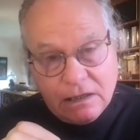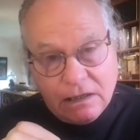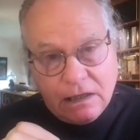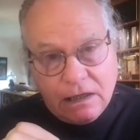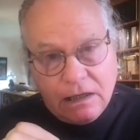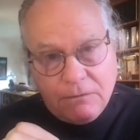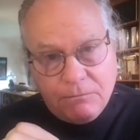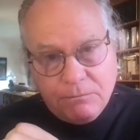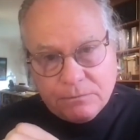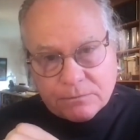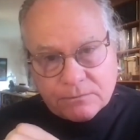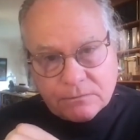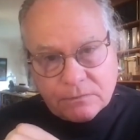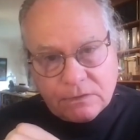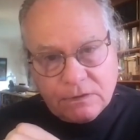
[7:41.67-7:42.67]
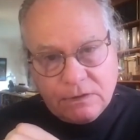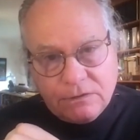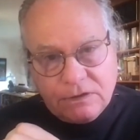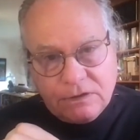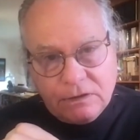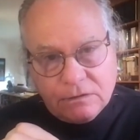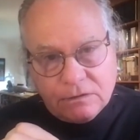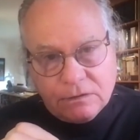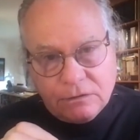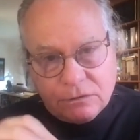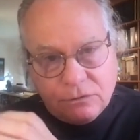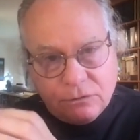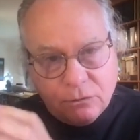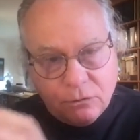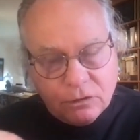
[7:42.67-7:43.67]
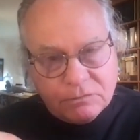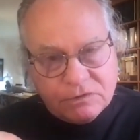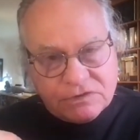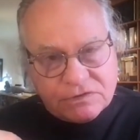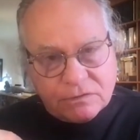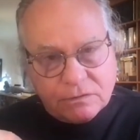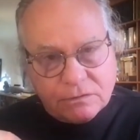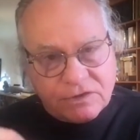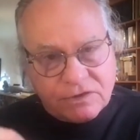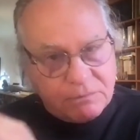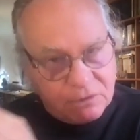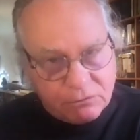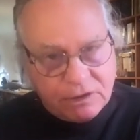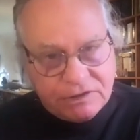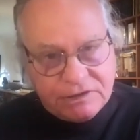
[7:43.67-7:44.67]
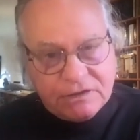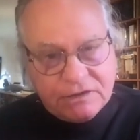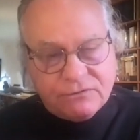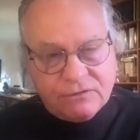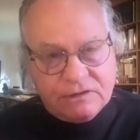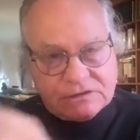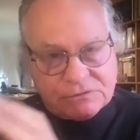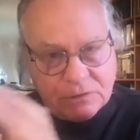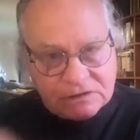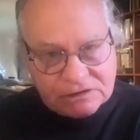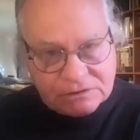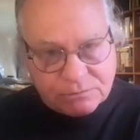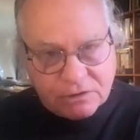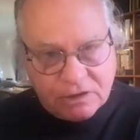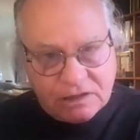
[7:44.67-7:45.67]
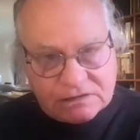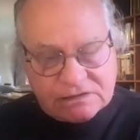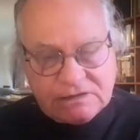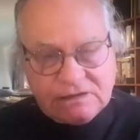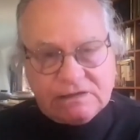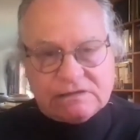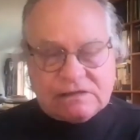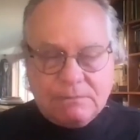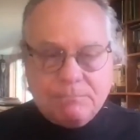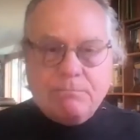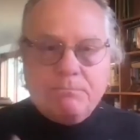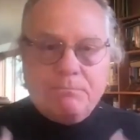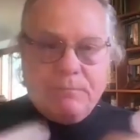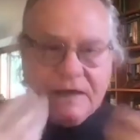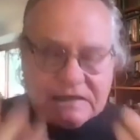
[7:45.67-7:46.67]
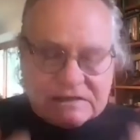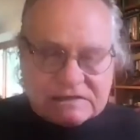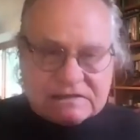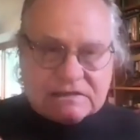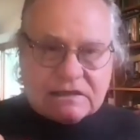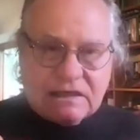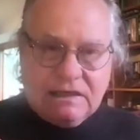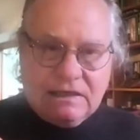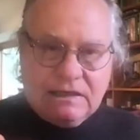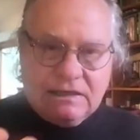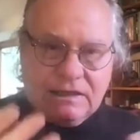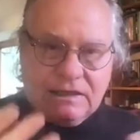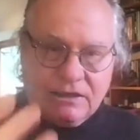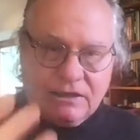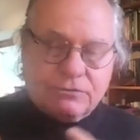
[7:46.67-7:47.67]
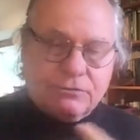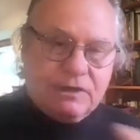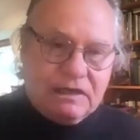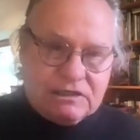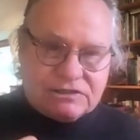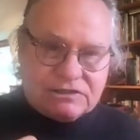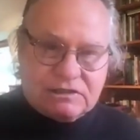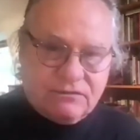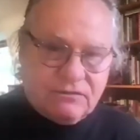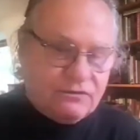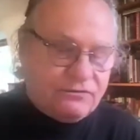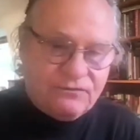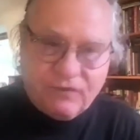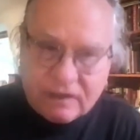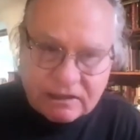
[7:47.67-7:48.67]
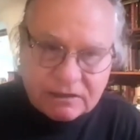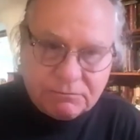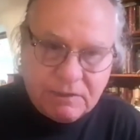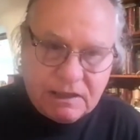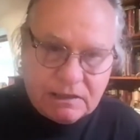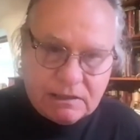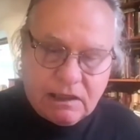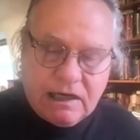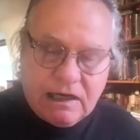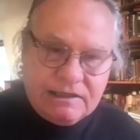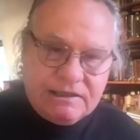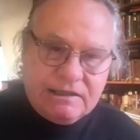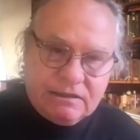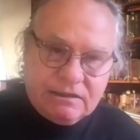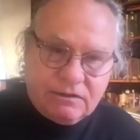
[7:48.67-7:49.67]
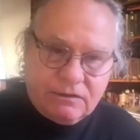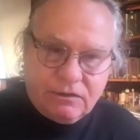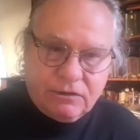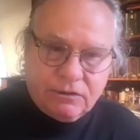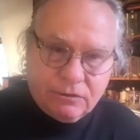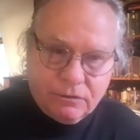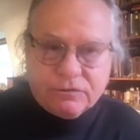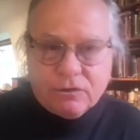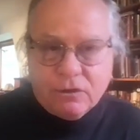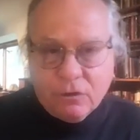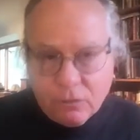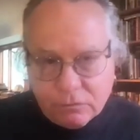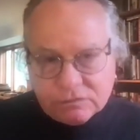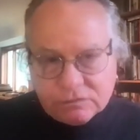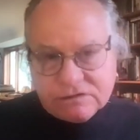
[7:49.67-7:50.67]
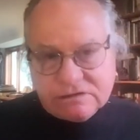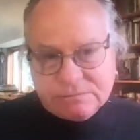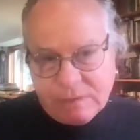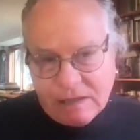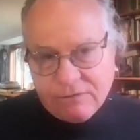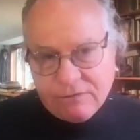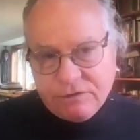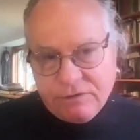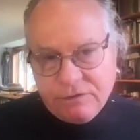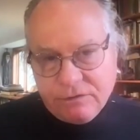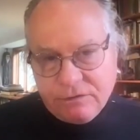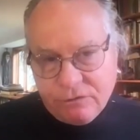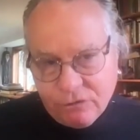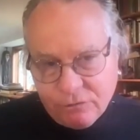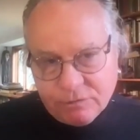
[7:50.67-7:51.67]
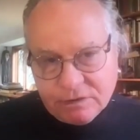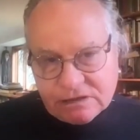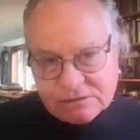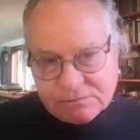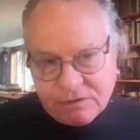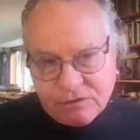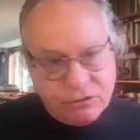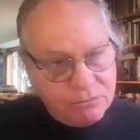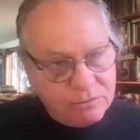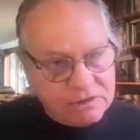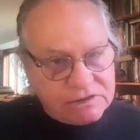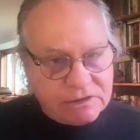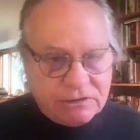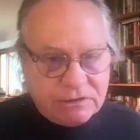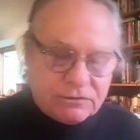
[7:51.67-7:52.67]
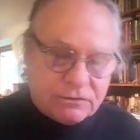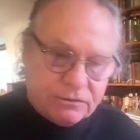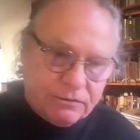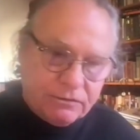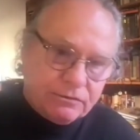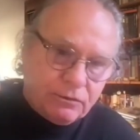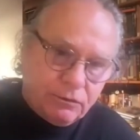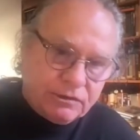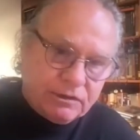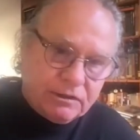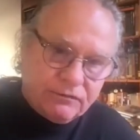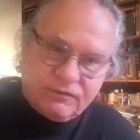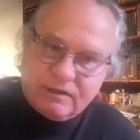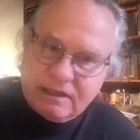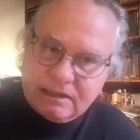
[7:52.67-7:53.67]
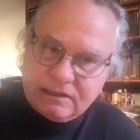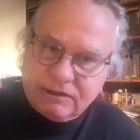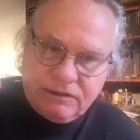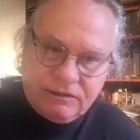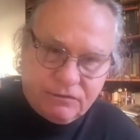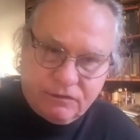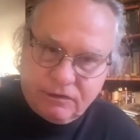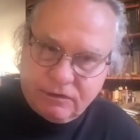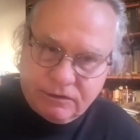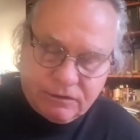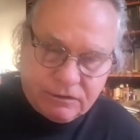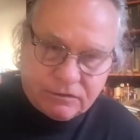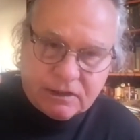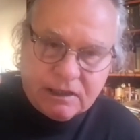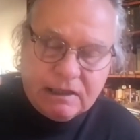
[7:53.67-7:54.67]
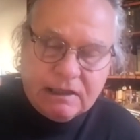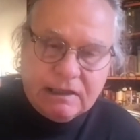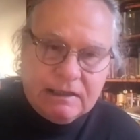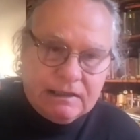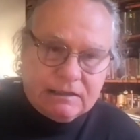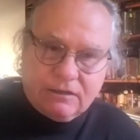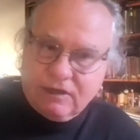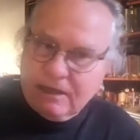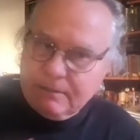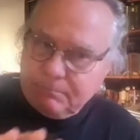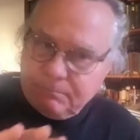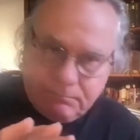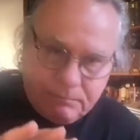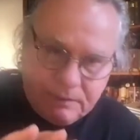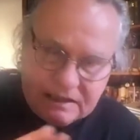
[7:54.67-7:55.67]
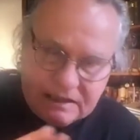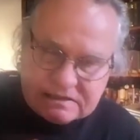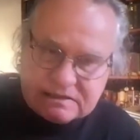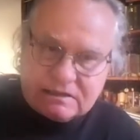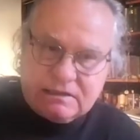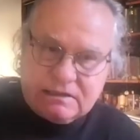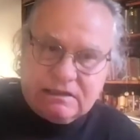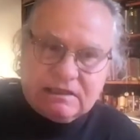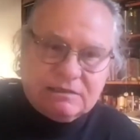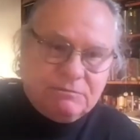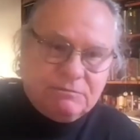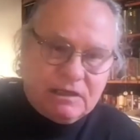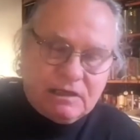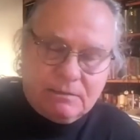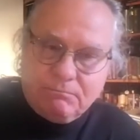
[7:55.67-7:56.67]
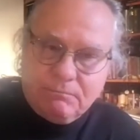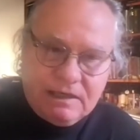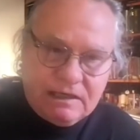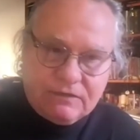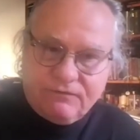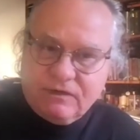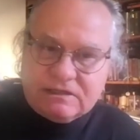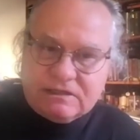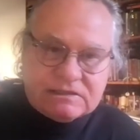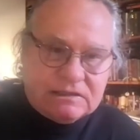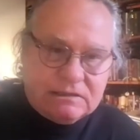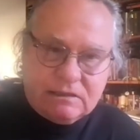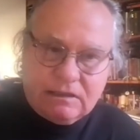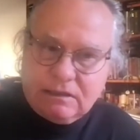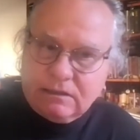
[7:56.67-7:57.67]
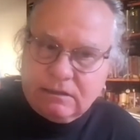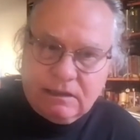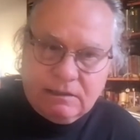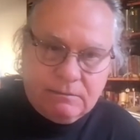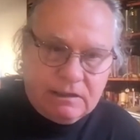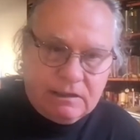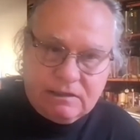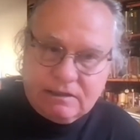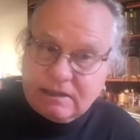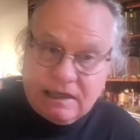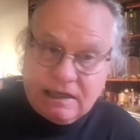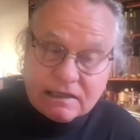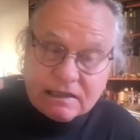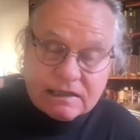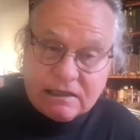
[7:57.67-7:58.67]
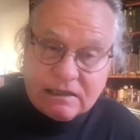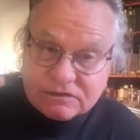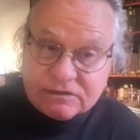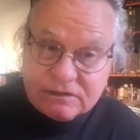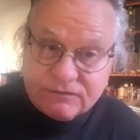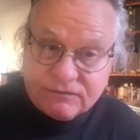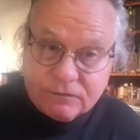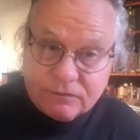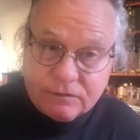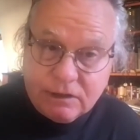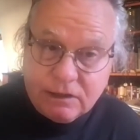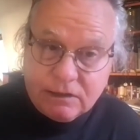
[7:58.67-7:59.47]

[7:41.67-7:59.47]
the norm is something quite different. It's reciprocity. It's some basic iteration of the fundamental idea that the earth owes its bounty to humans, but humans in turn owe their fidelity to the earth. Now, that basic thing can become manifest in 10,000 different